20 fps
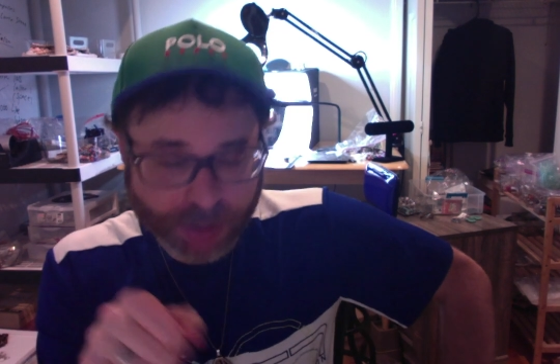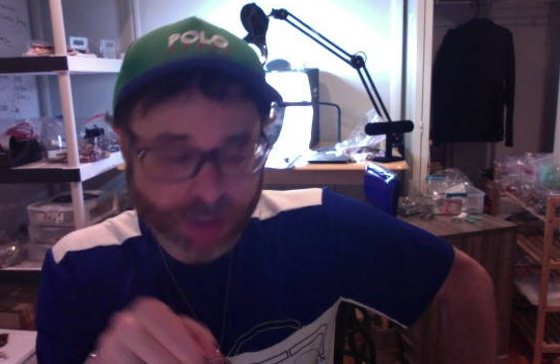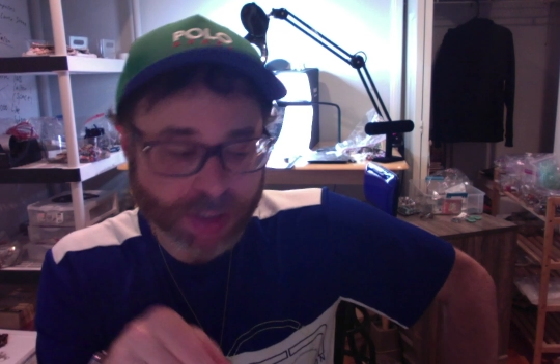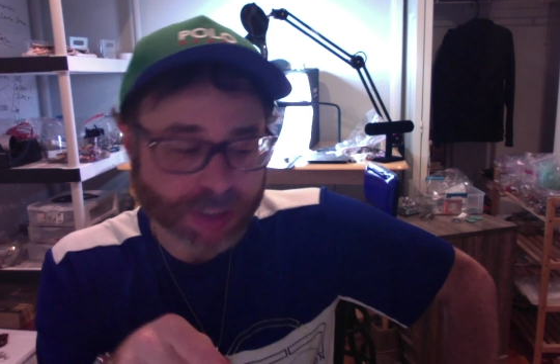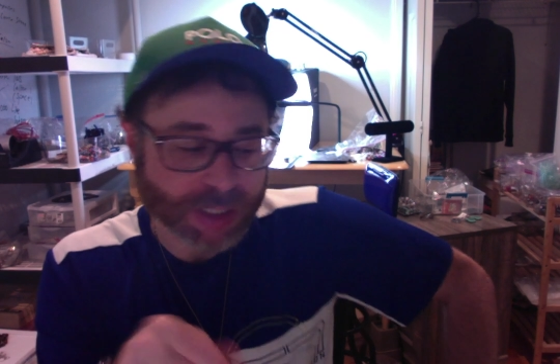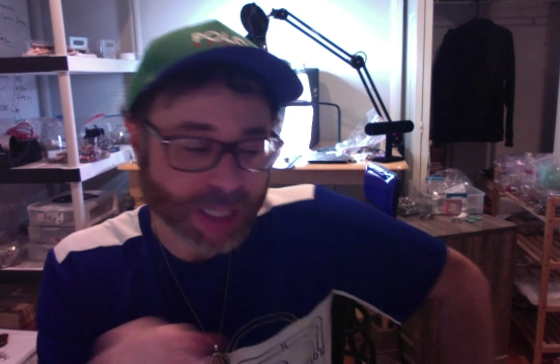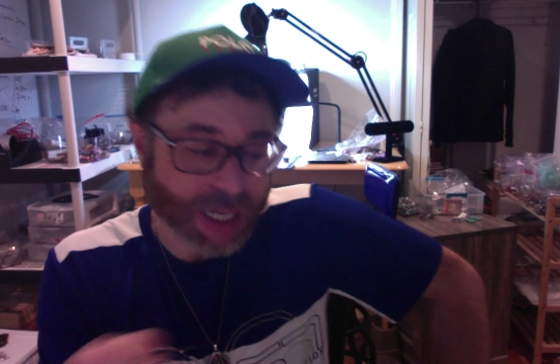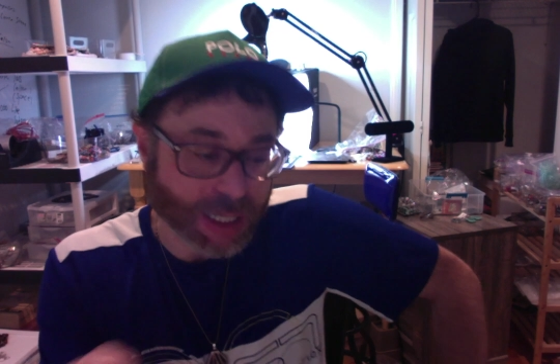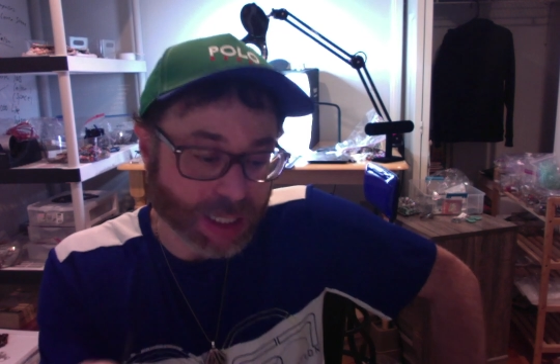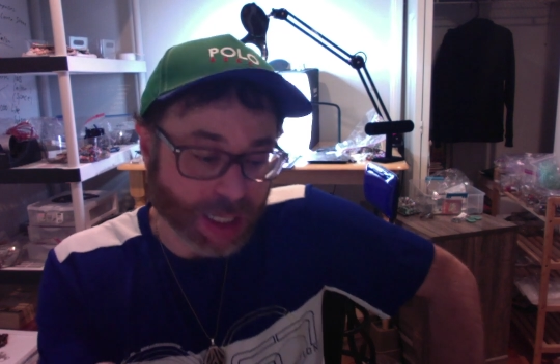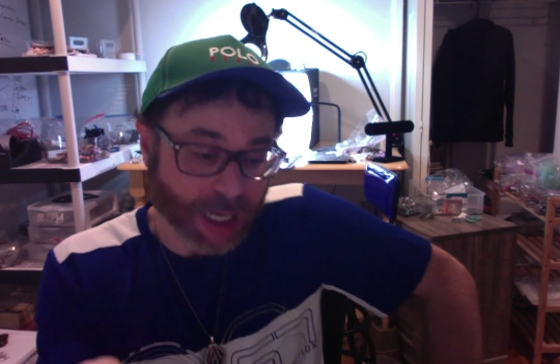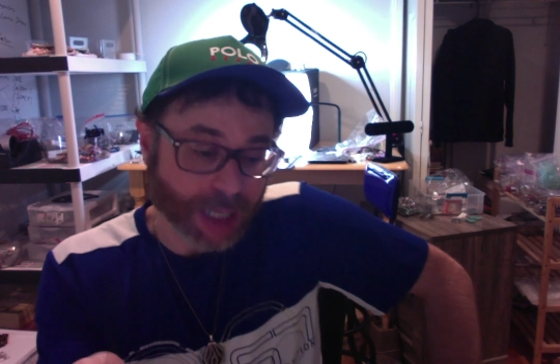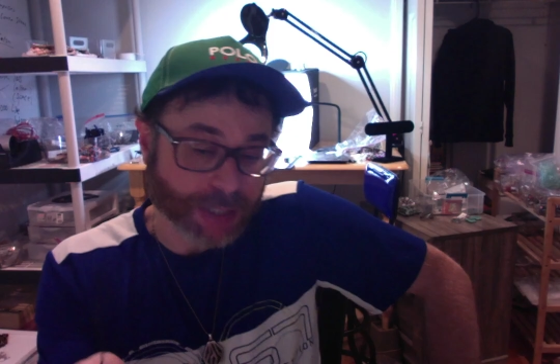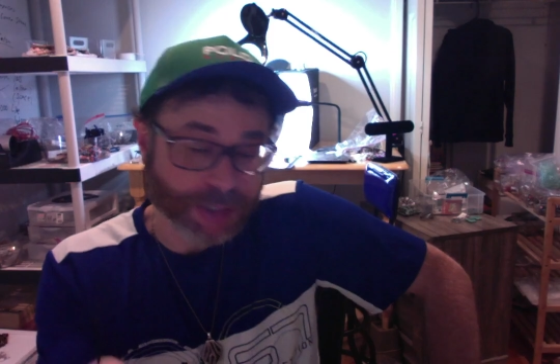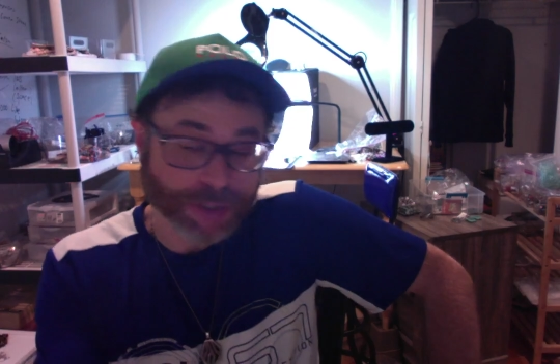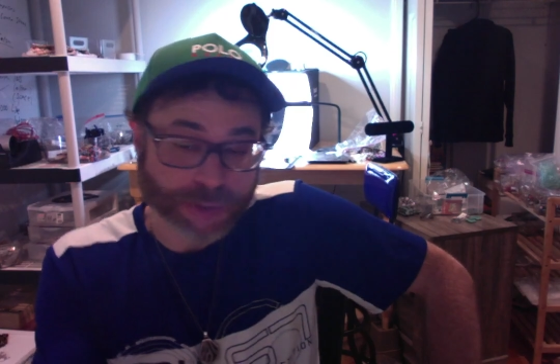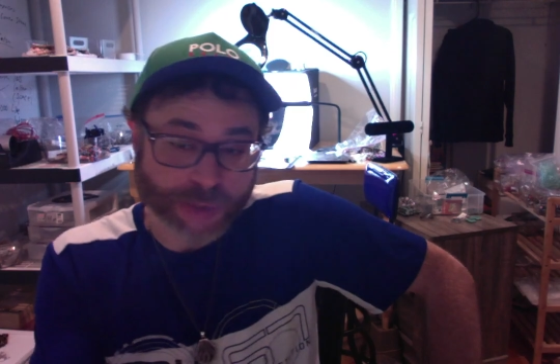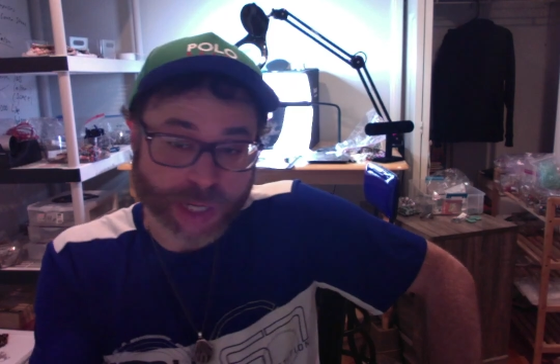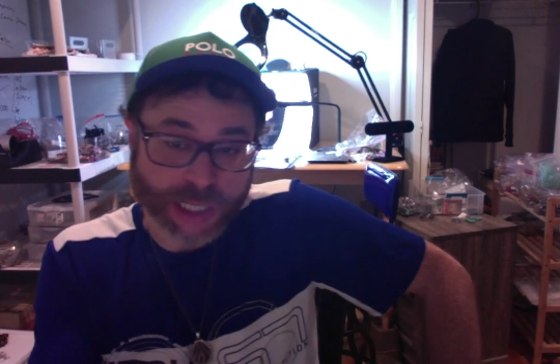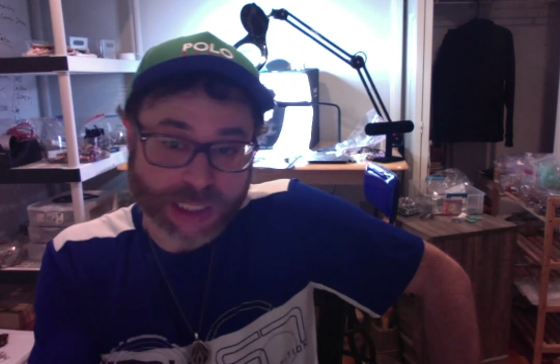because I
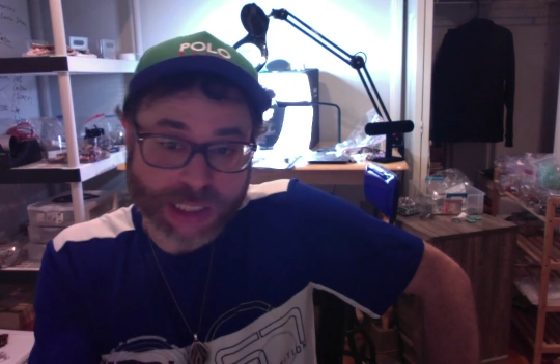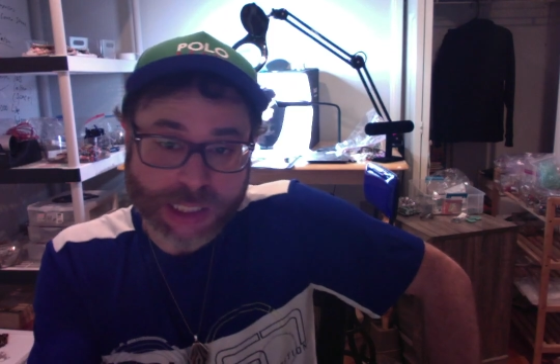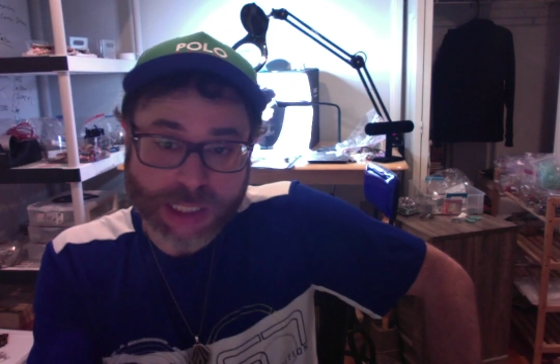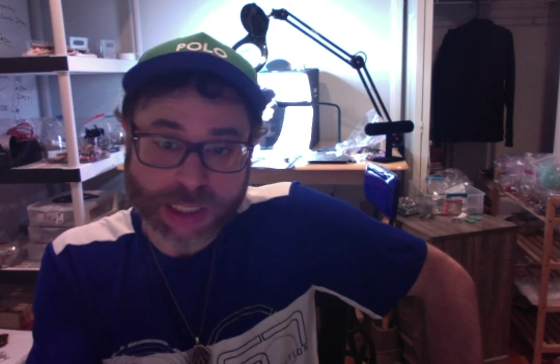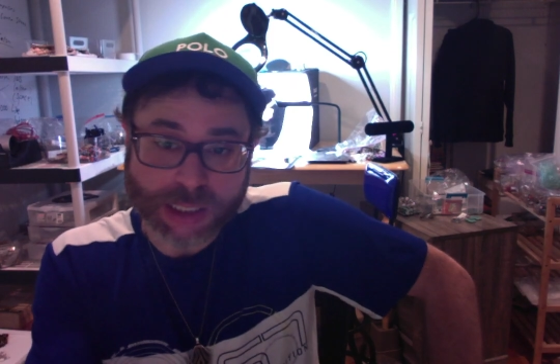do IT.